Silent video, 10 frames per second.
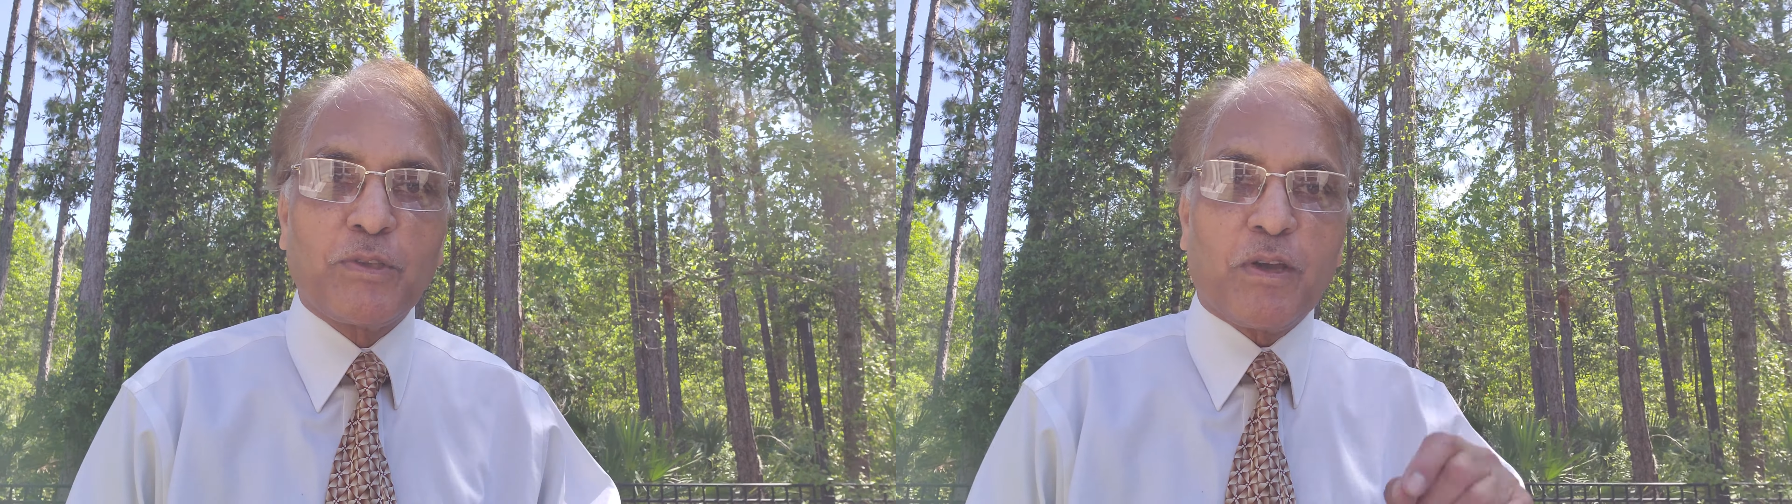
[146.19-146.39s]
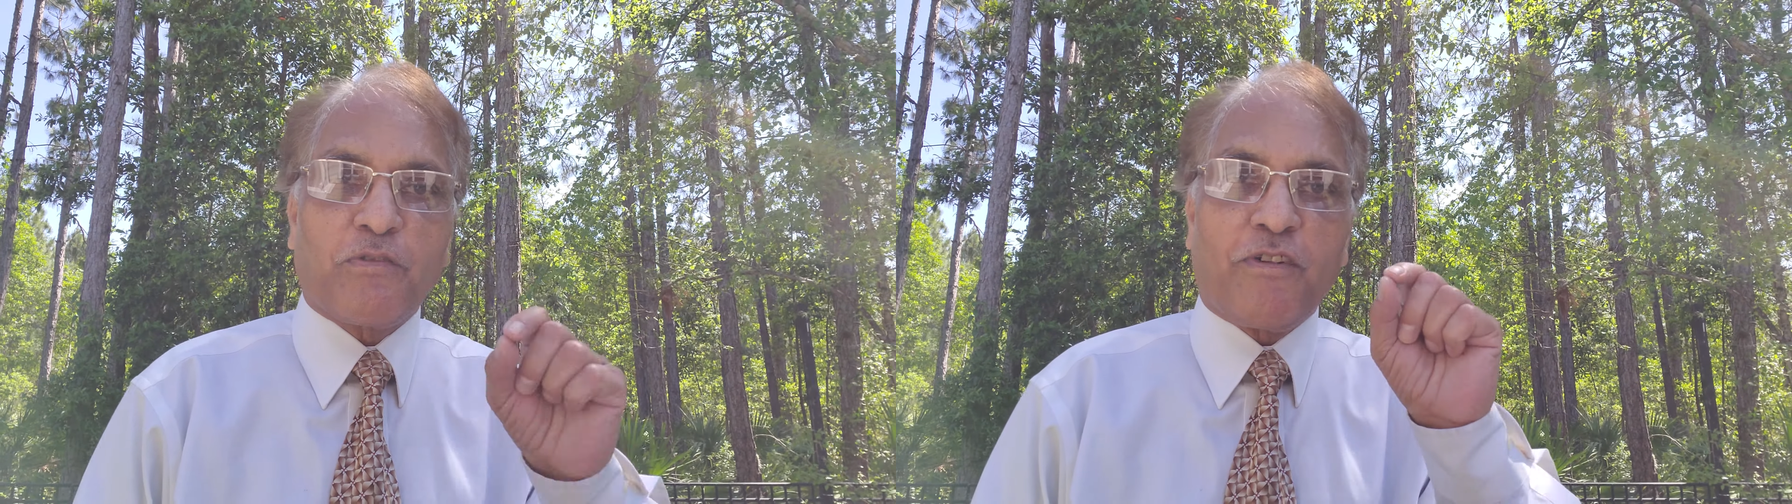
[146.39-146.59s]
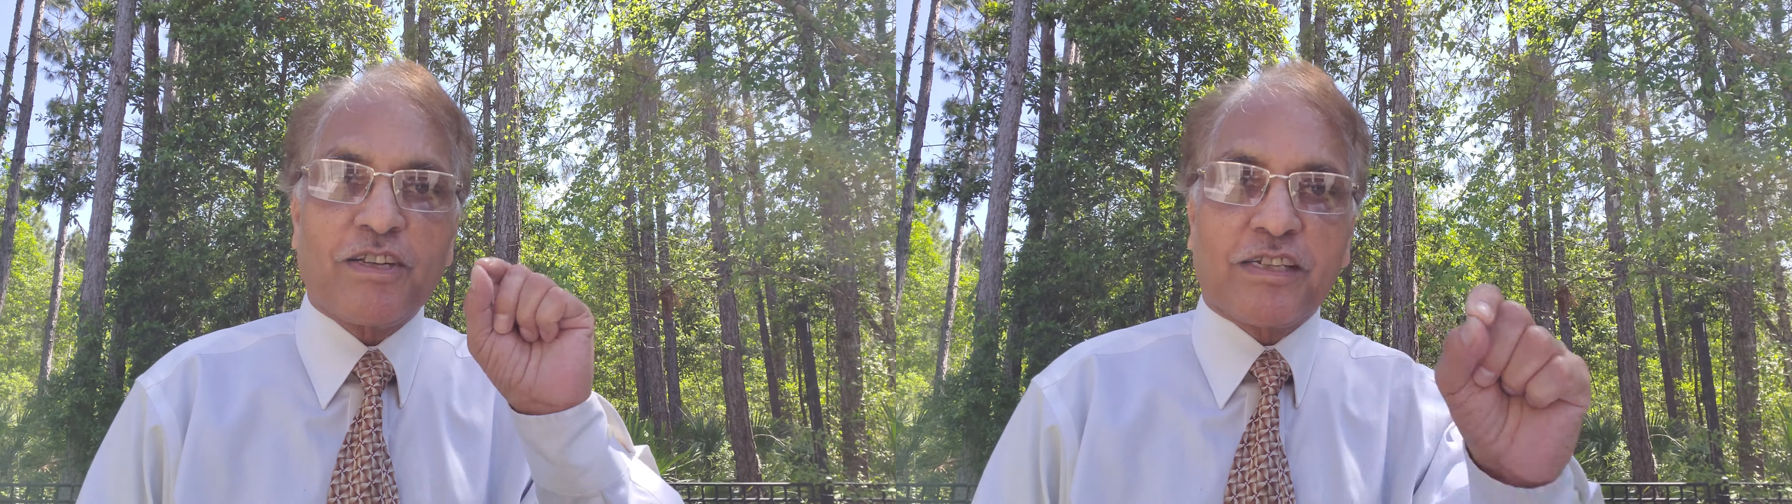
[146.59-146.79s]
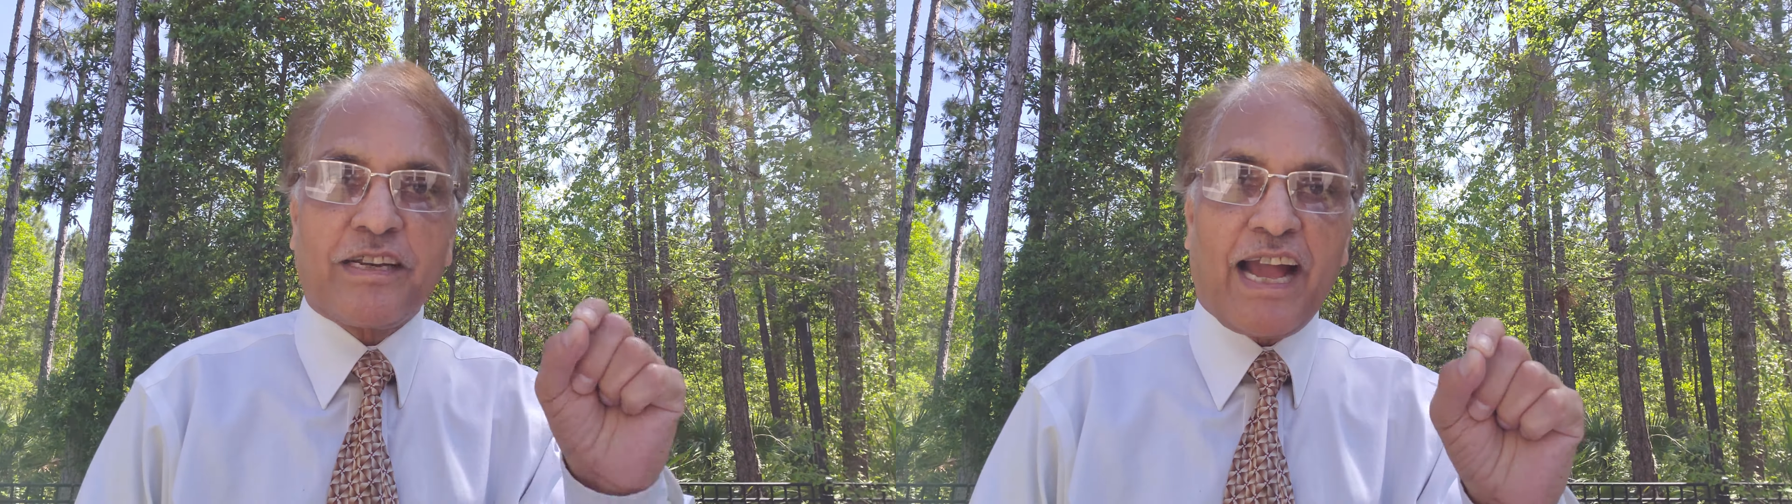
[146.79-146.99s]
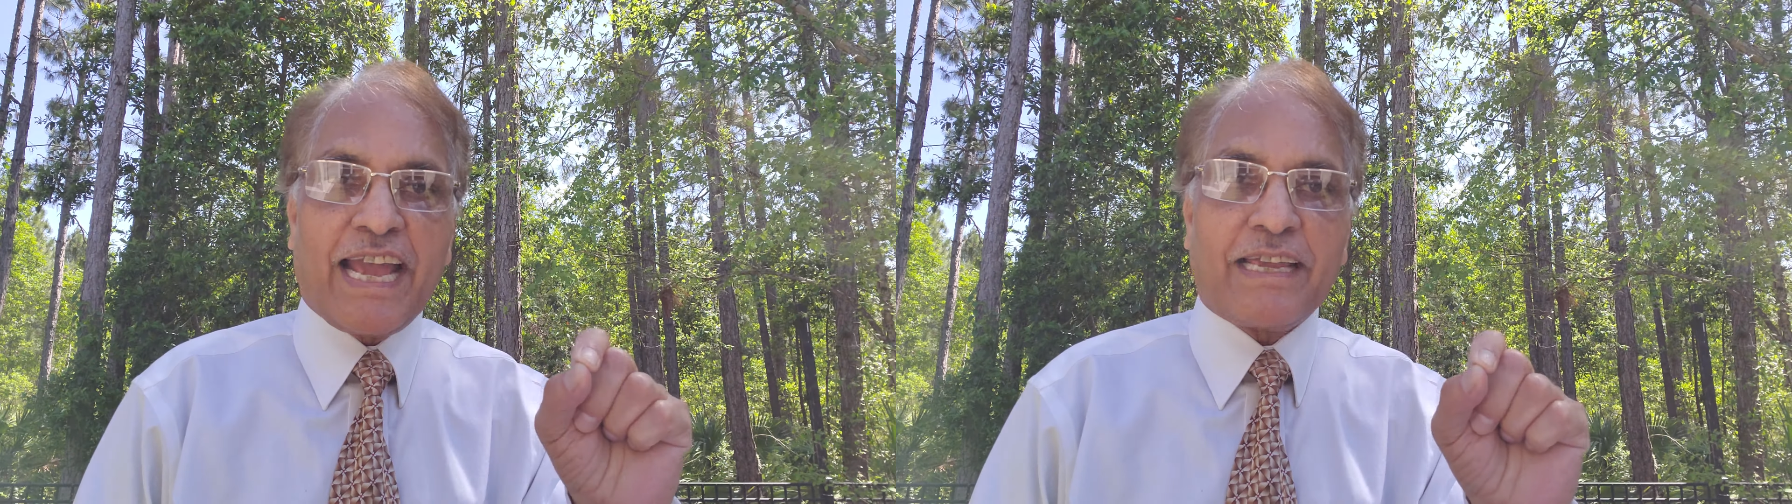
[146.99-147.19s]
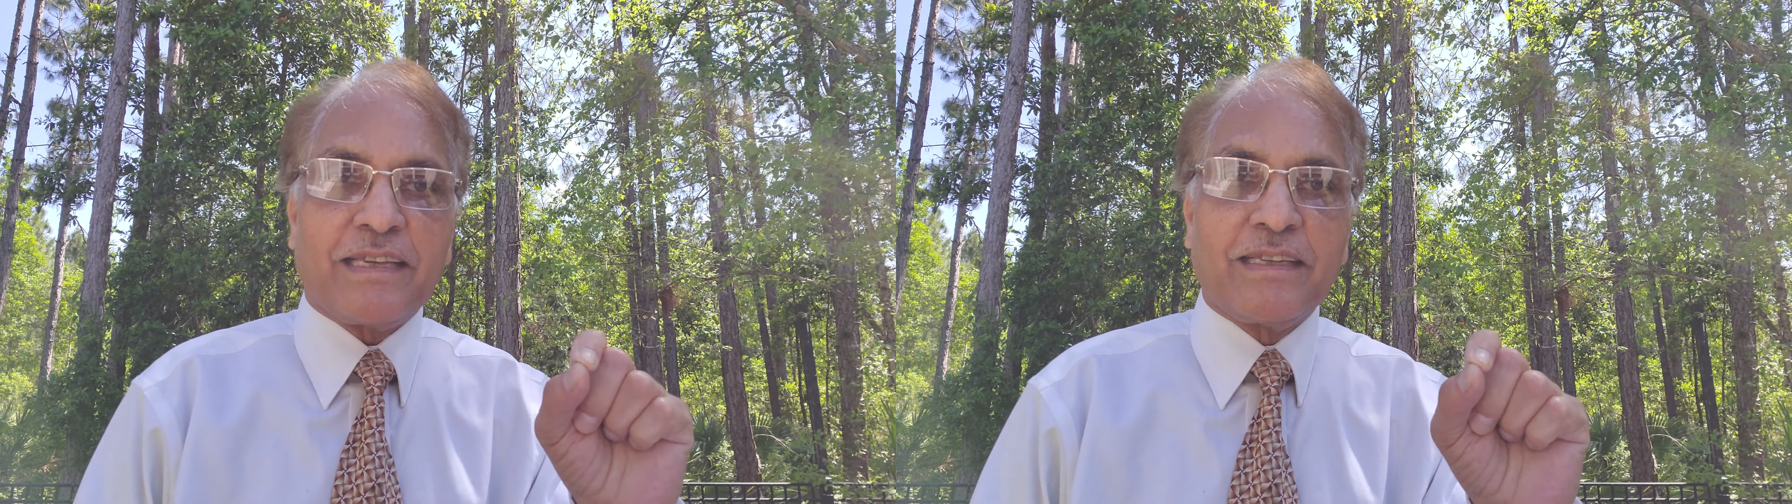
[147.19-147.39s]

your first cry,